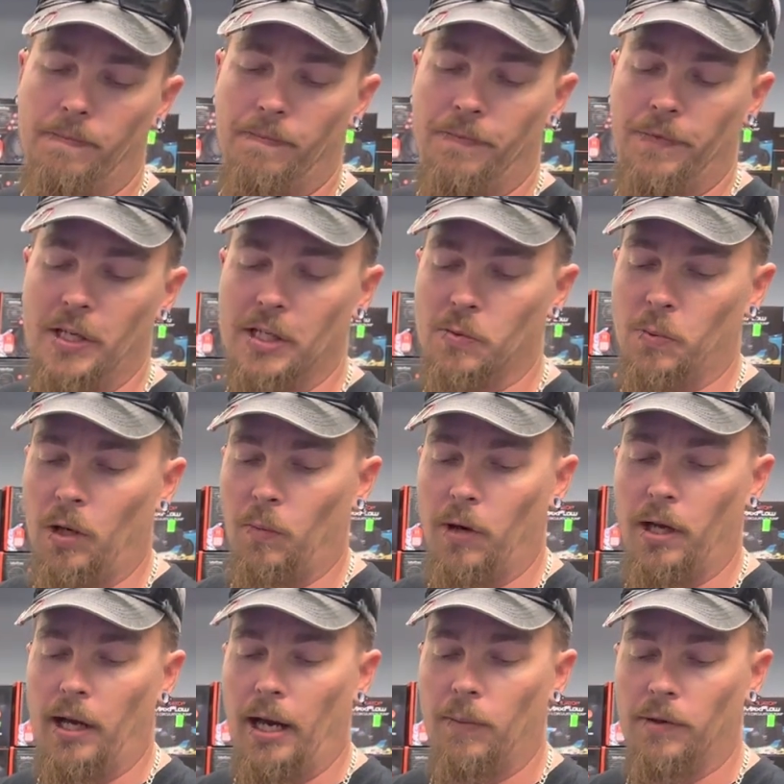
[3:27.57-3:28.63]
This one,
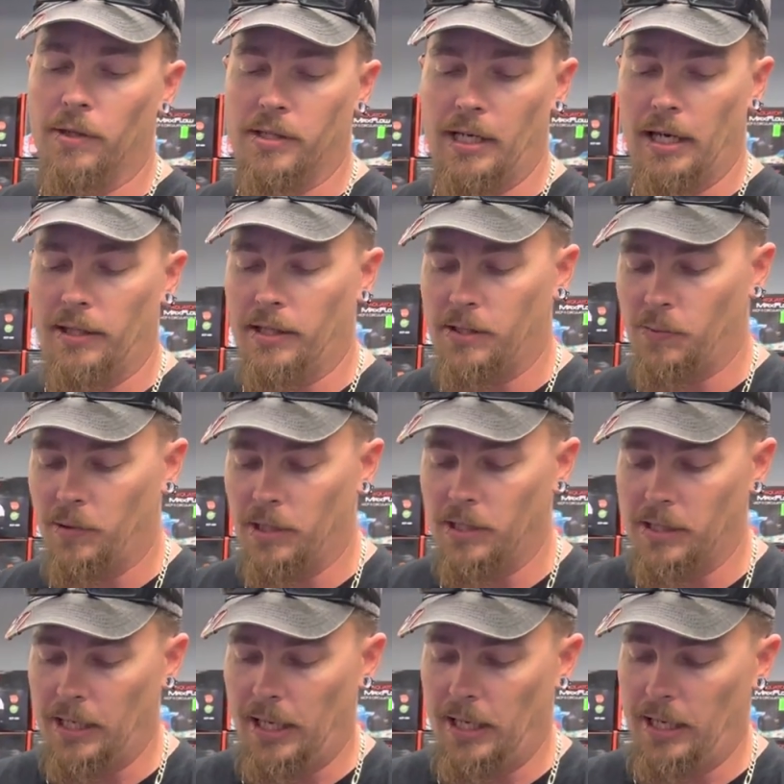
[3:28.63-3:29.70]
I will say, this
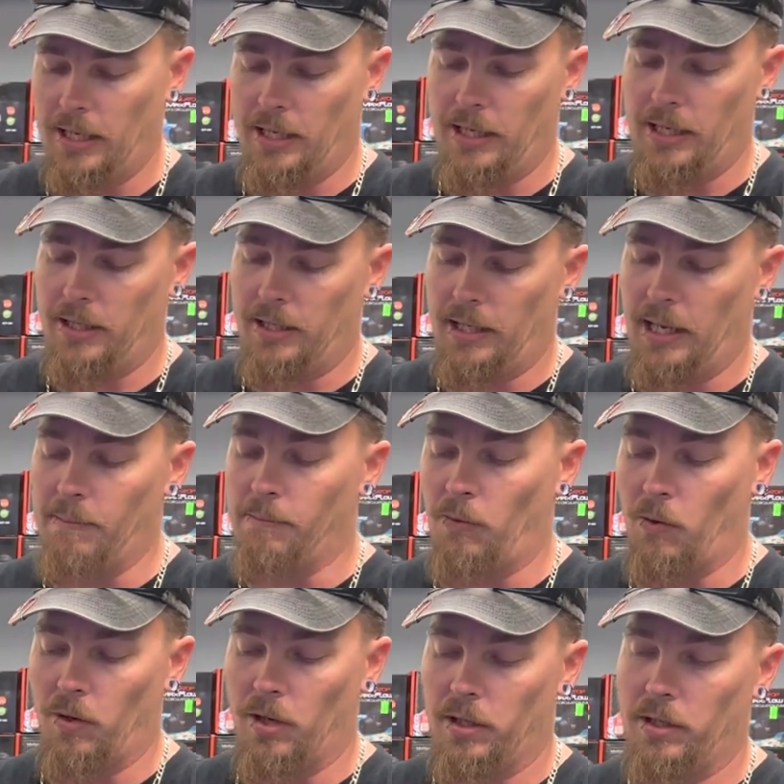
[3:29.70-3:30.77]
was a
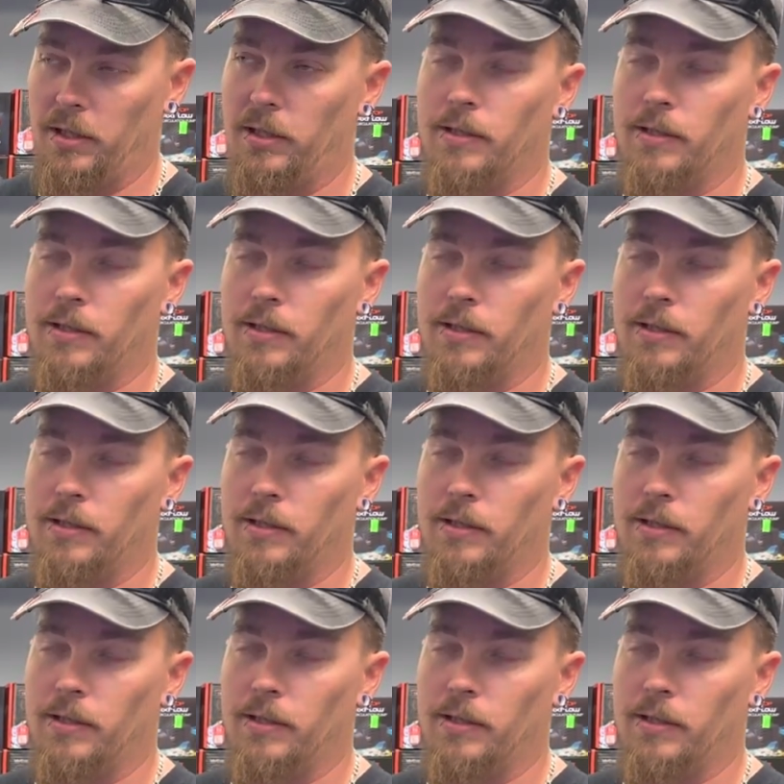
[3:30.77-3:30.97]
import.